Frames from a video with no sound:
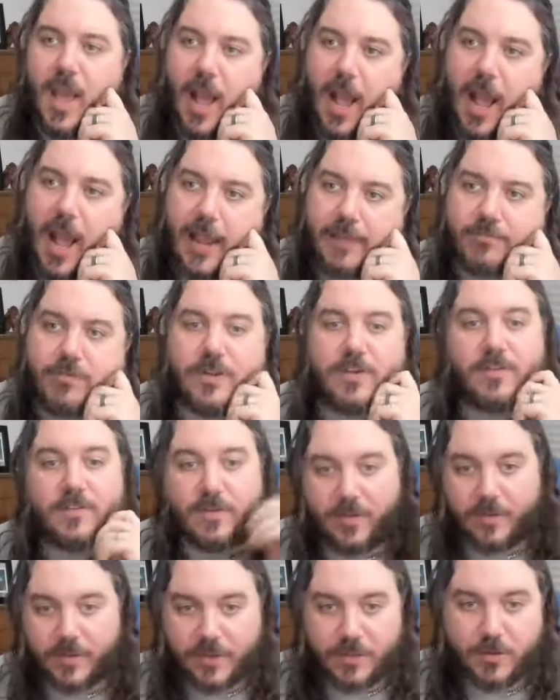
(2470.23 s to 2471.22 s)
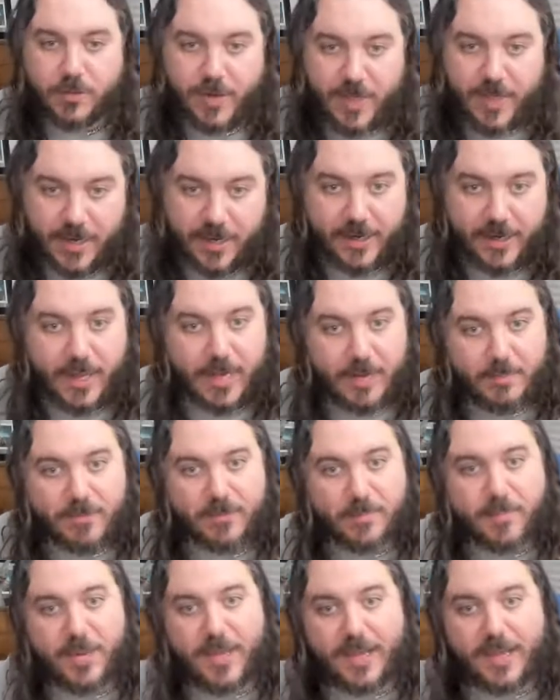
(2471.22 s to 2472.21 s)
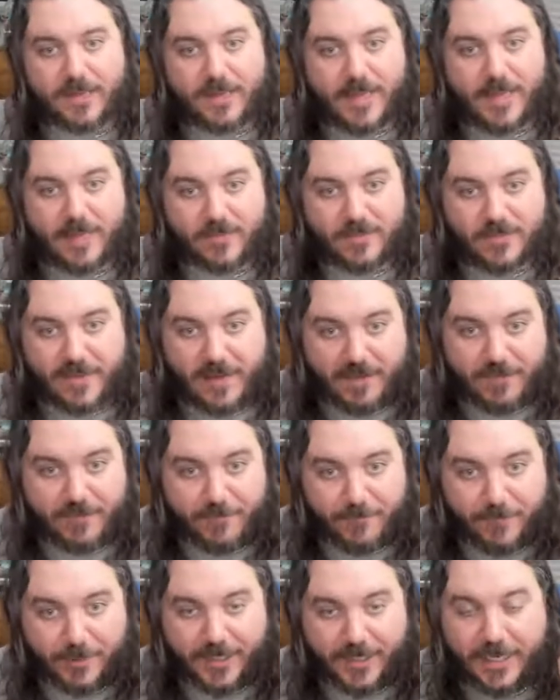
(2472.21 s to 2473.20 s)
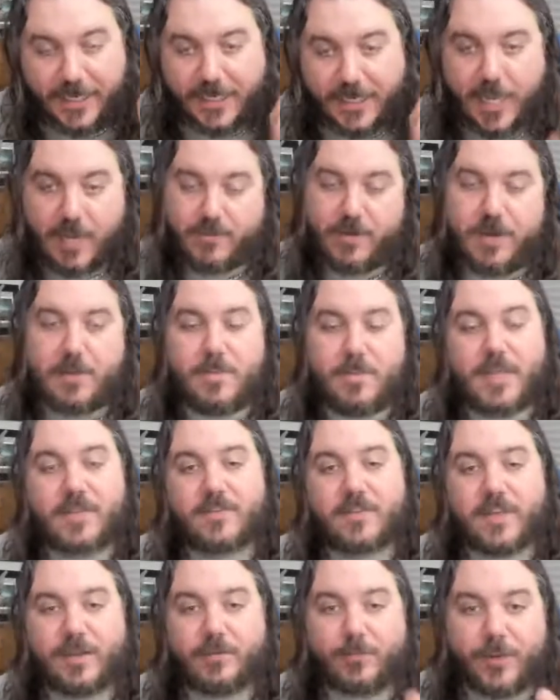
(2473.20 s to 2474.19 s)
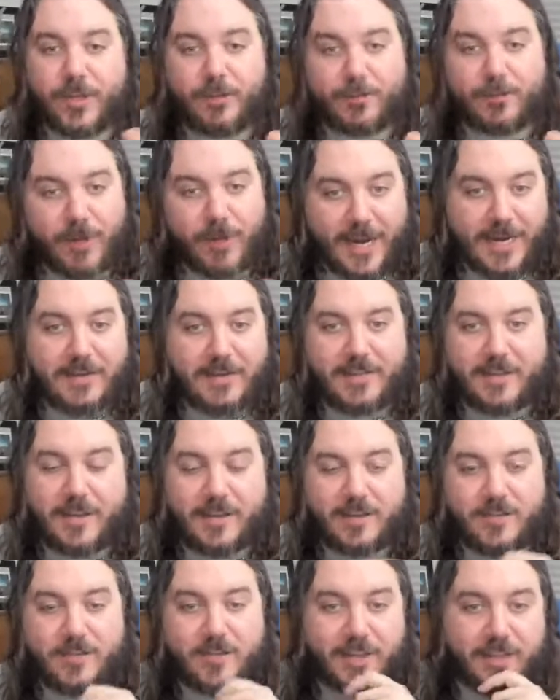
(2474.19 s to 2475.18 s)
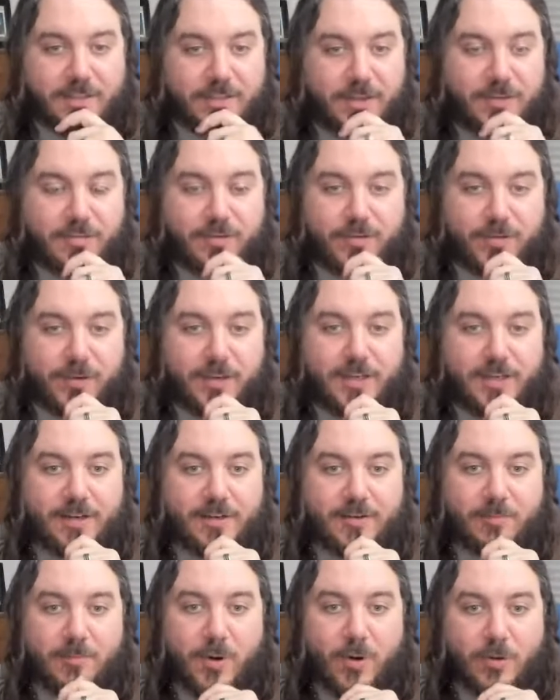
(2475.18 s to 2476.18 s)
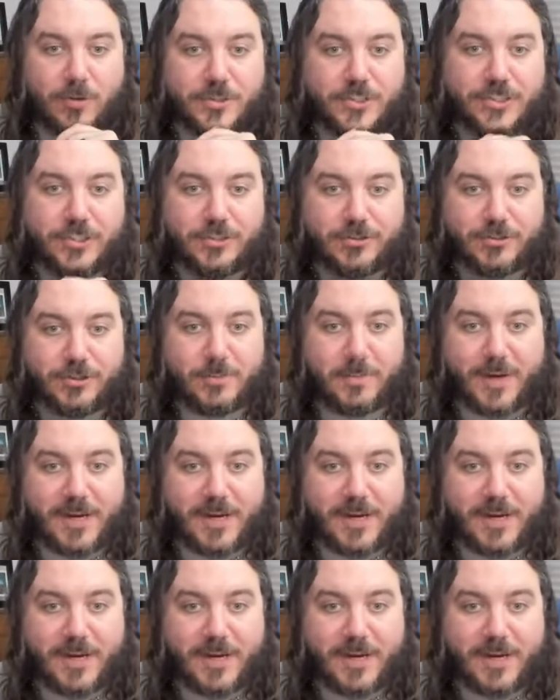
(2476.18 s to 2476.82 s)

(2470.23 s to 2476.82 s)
I've listened to the QAnon Anonymous podcast and I freaking love it because they rewrite things like the freaking mole children,